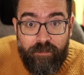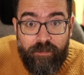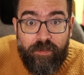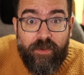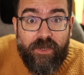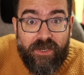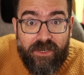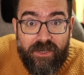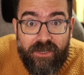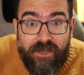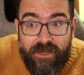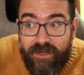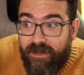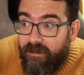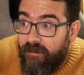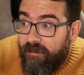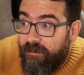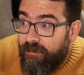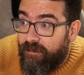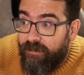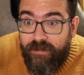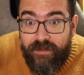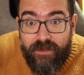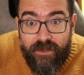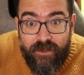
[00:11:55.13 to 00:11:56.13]
But
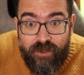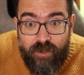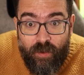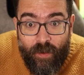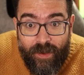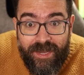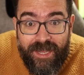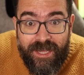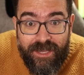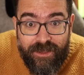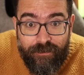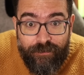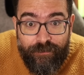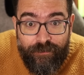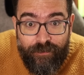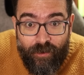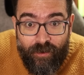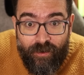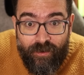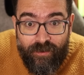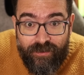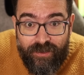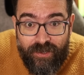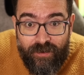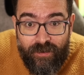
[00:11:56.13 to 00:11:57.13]
do I get the
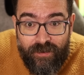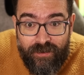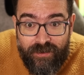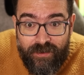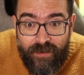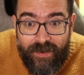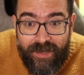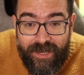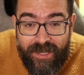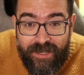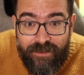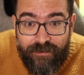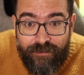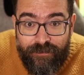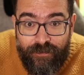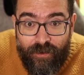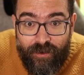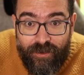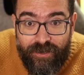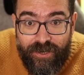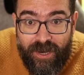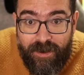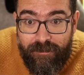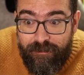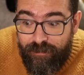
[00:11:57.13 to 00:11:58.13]
Fortnite
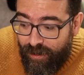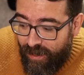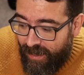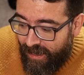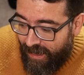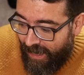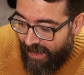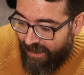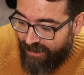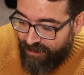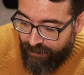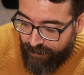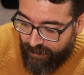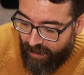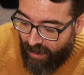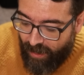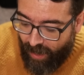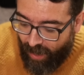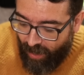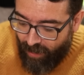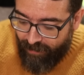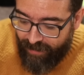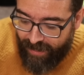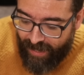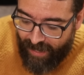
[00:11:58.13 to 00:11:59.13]
Brickheadz? He was like,
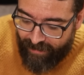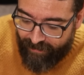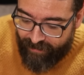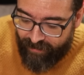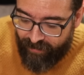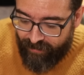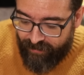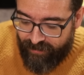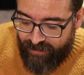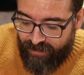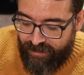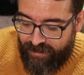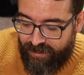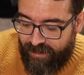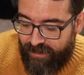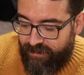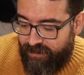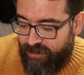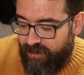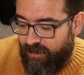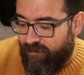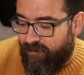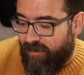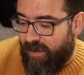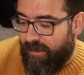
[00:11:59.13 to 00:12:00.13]
oh yeah, of course you do.
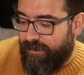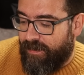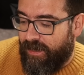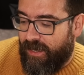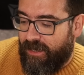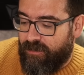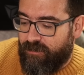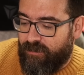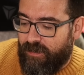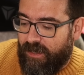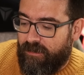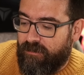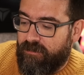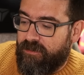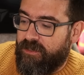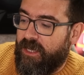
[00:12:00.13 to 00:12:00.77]
So he grabbed that as well.